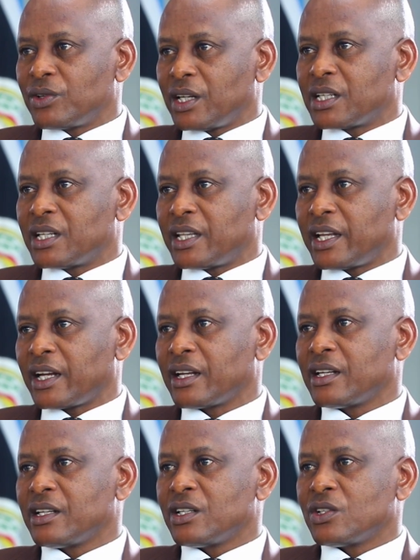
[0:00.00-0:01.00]
to get there.
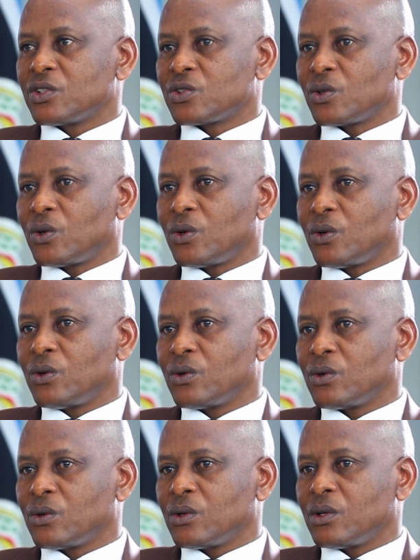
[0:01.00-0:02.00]
So
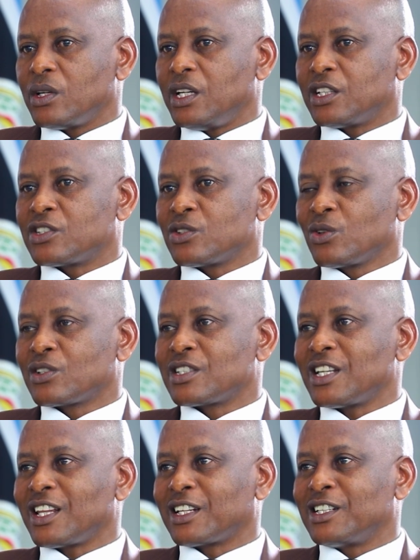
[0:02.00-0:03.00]
it's not
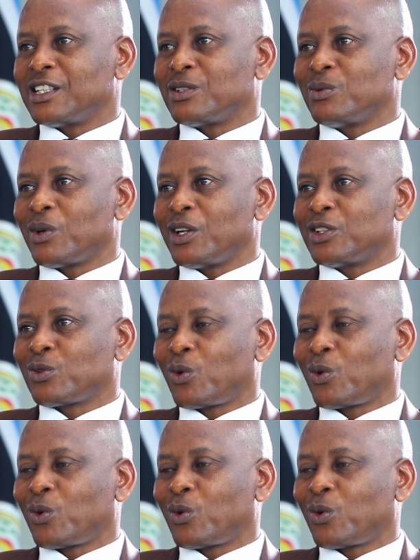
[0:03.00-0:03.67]
say that it